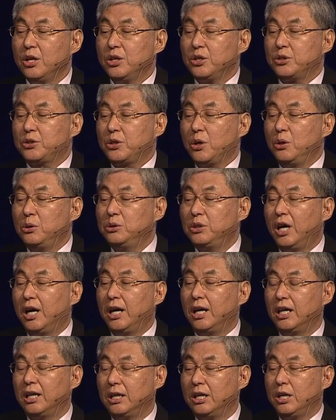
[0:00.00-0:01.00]

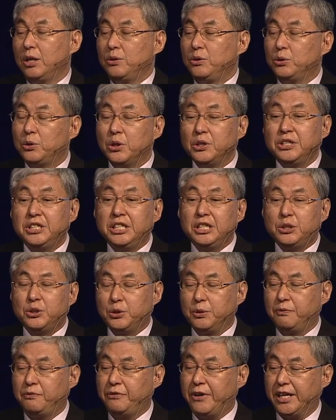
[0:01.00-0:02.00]
So you don't need
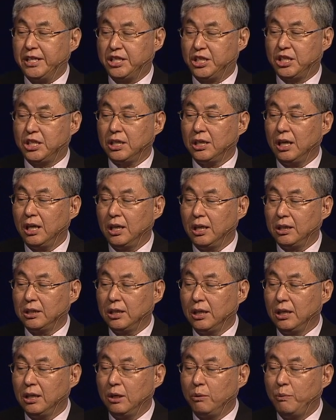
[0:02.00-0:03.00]
to fetch
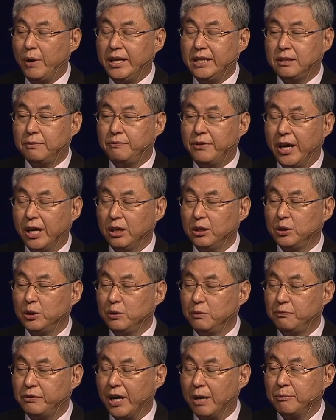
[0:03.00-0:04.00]
the weight
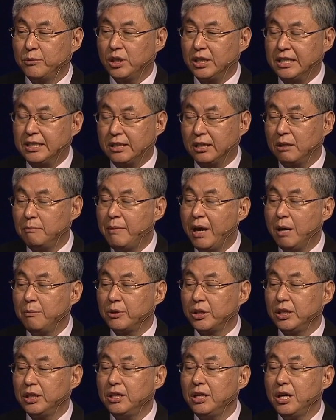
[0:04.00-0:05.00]
value from the external
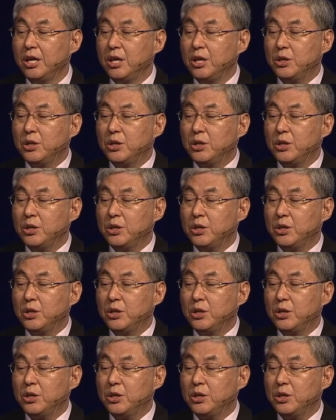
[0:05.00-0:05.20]
memory,